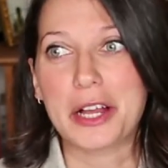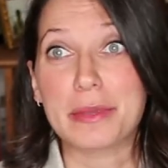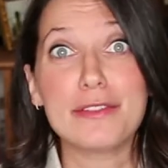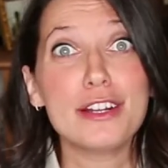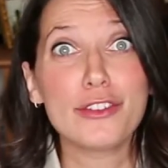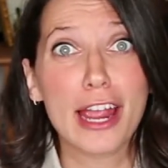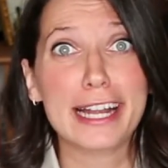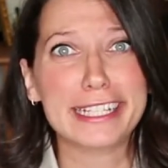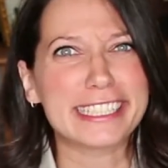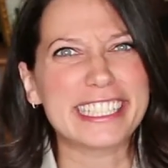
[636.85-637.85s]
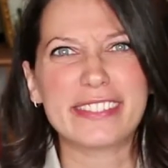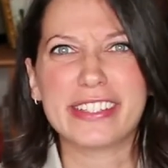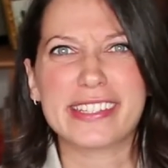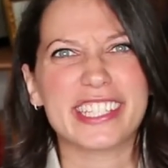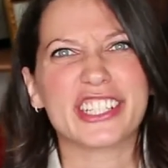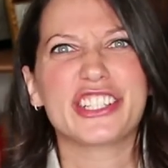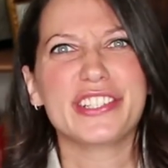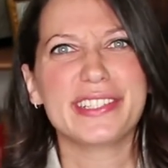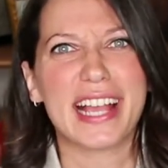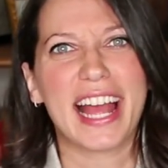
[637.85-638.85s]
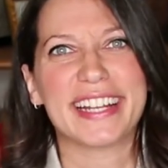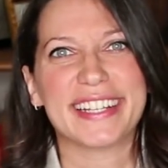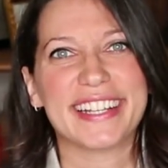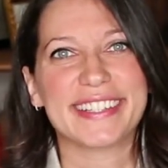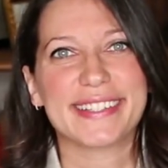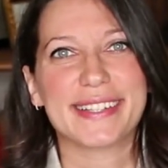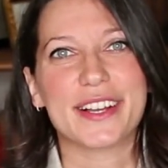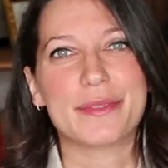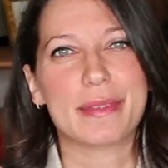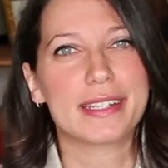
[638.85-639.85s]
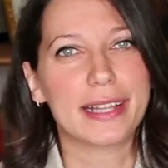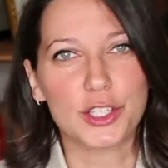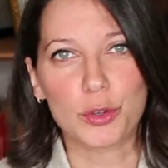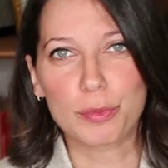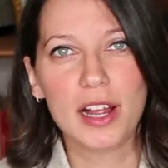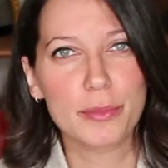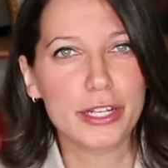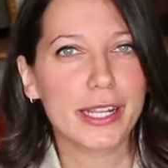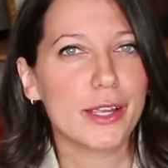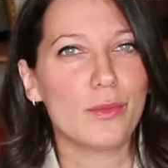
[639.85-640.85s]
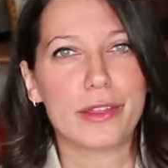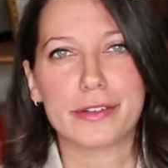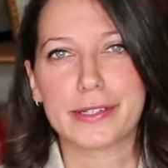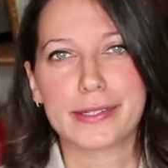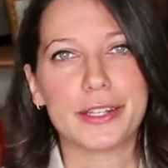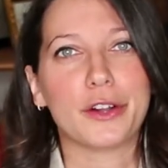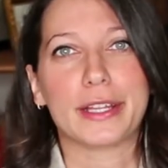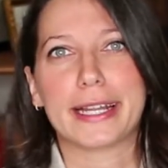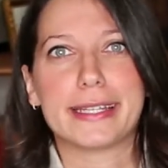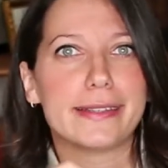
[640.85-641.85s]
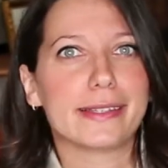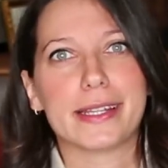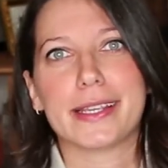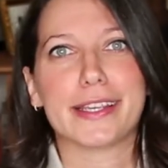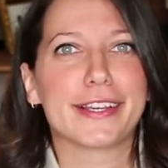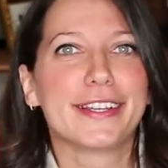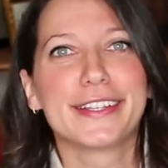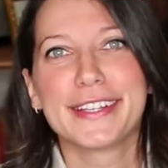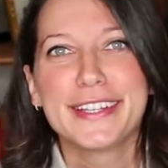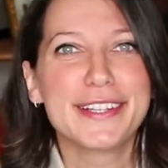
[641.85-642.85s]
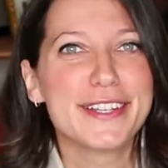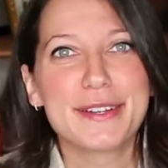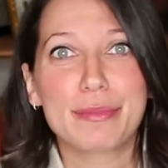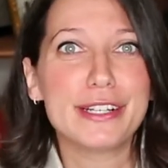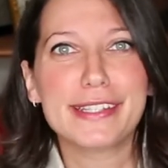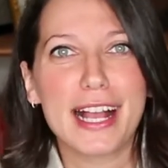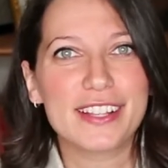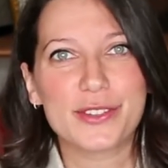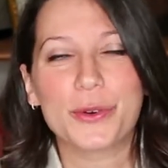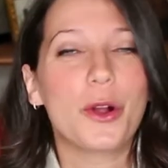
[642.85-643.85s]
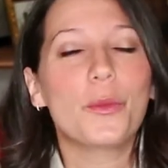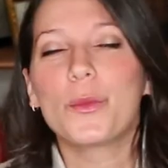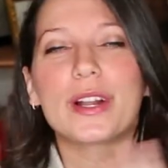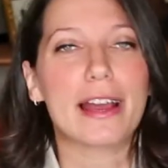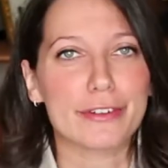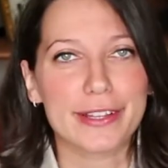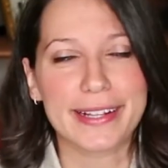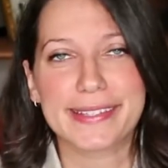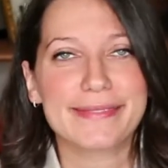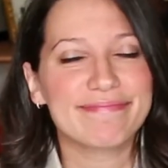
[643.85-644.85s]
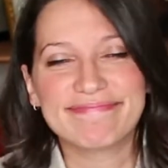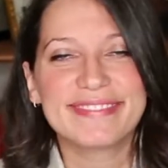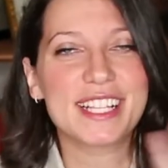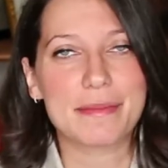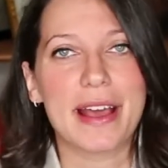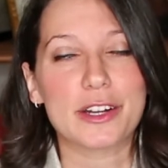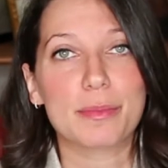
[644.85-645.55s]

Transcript: Even if you're adding like Giphy stickers and it's intellectual property, whether it's, like a Disney princess or whatever, that doesn't matter.